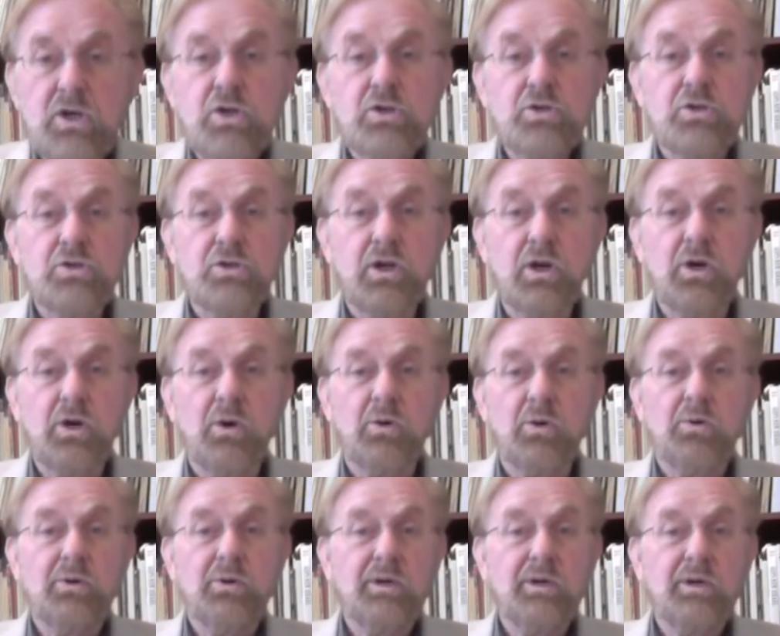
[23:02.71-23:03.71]
So,
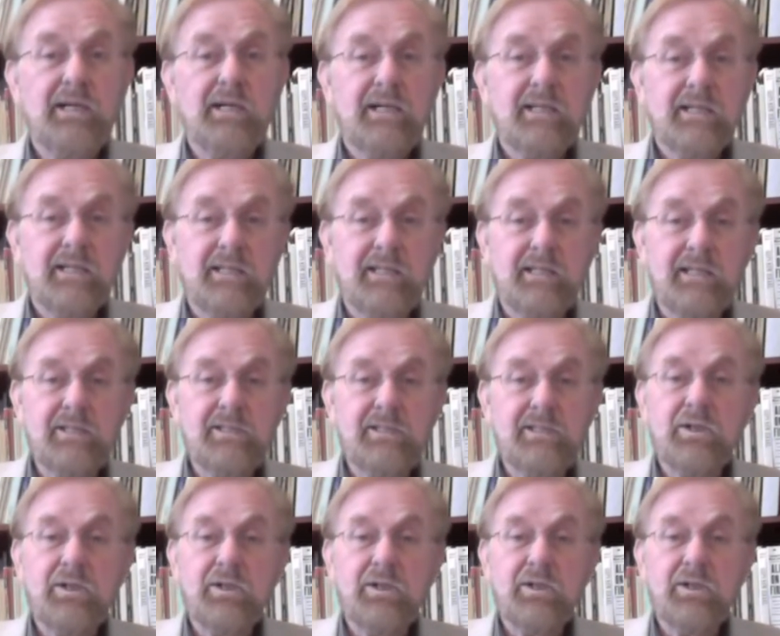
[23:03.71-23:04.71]
this
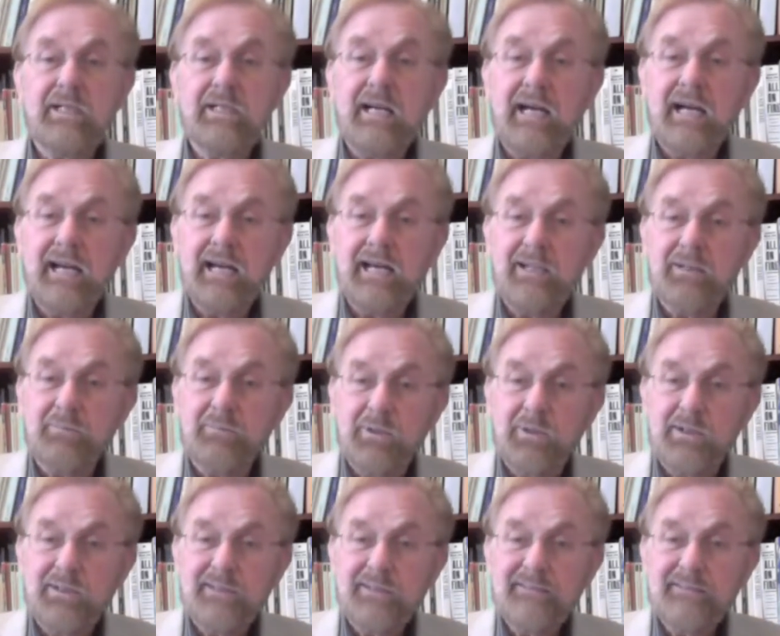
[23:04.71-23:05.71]
animal,